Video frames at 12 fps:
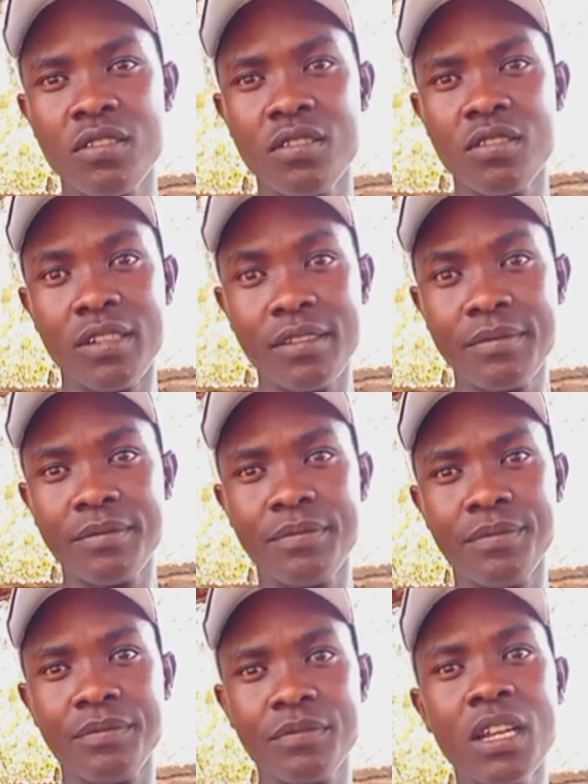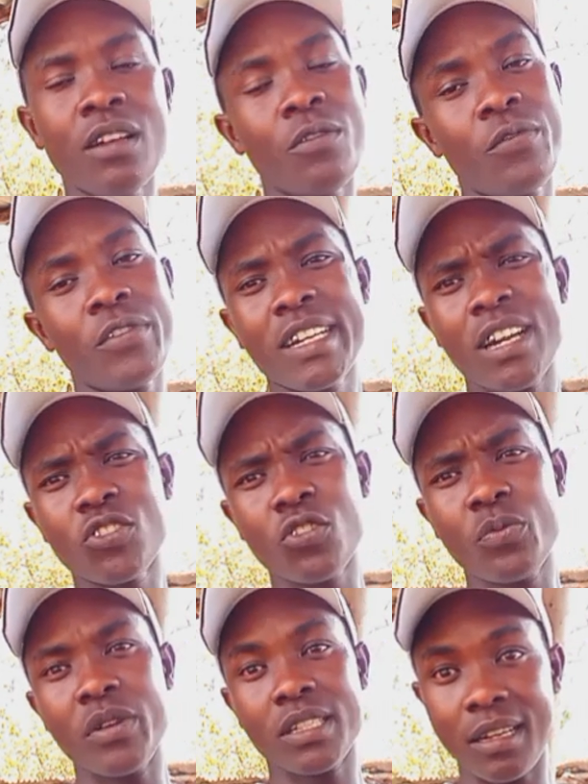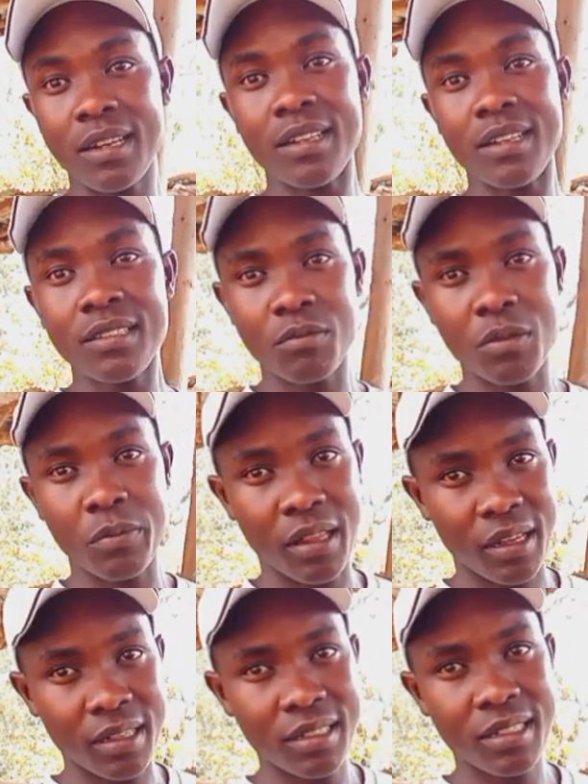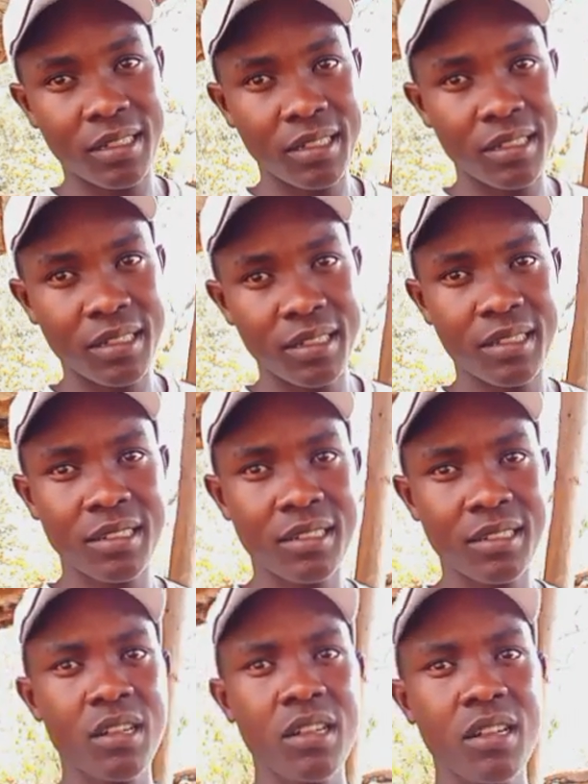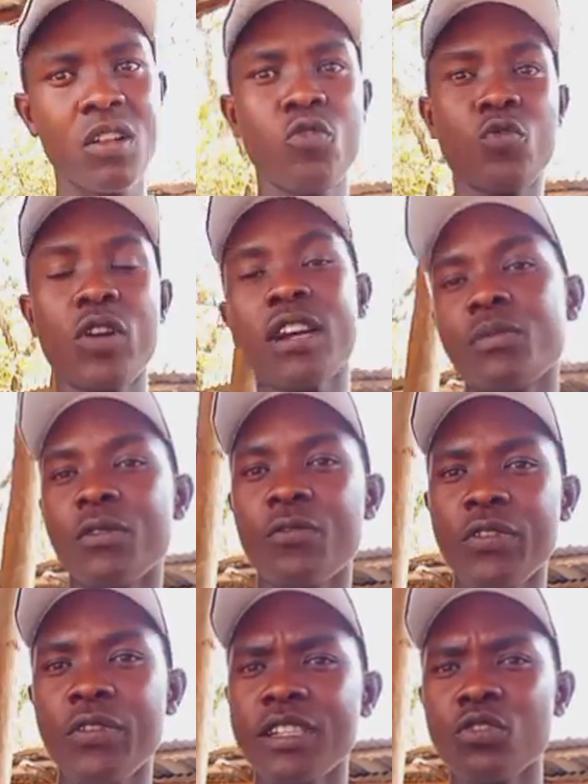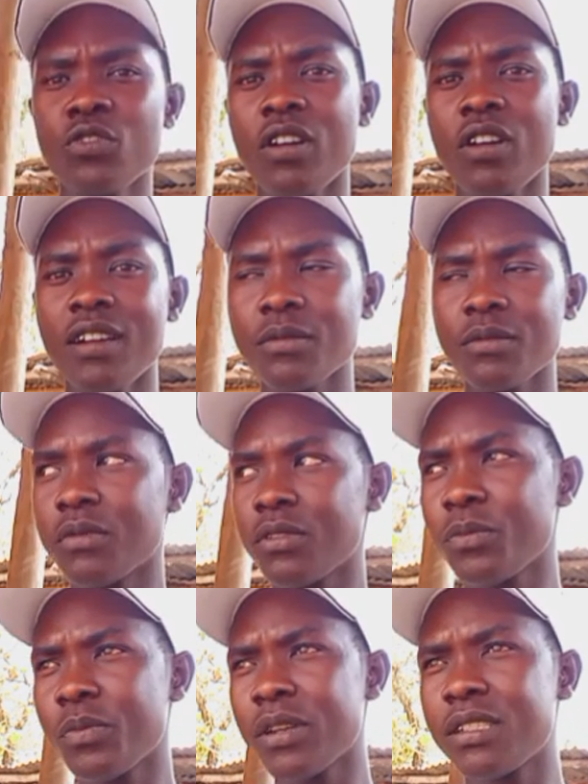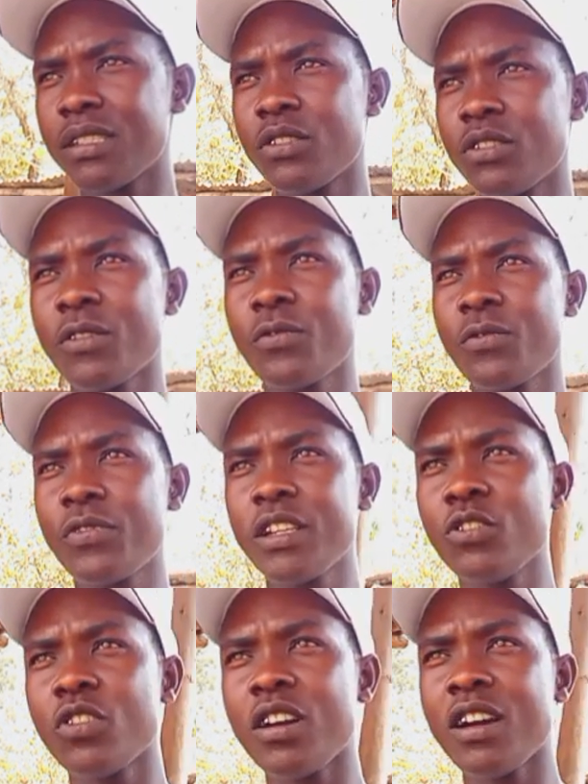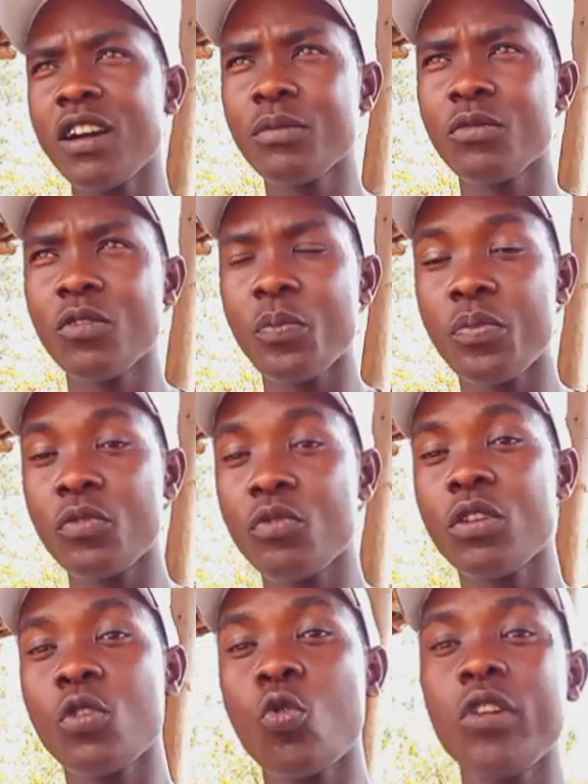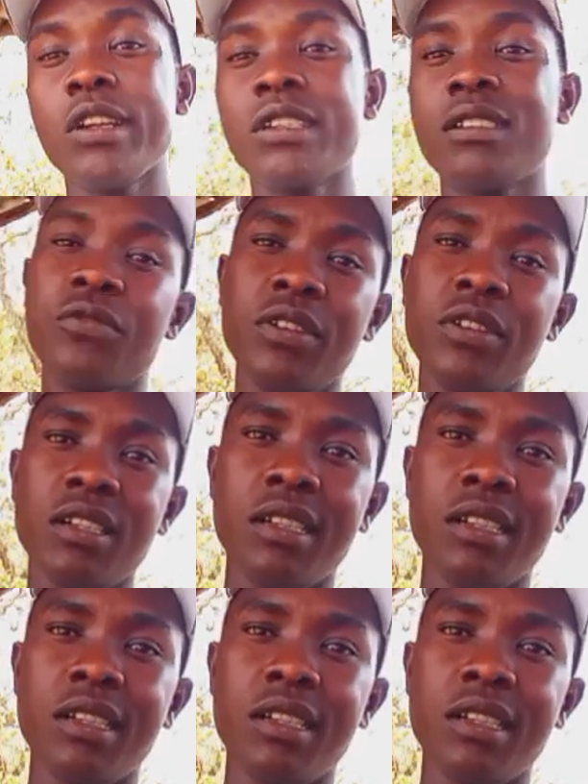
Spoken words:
Yeah, feeding can also be a challenge. Remember that. You can be feeding your animal, but you are feeding your animal pure quality feed.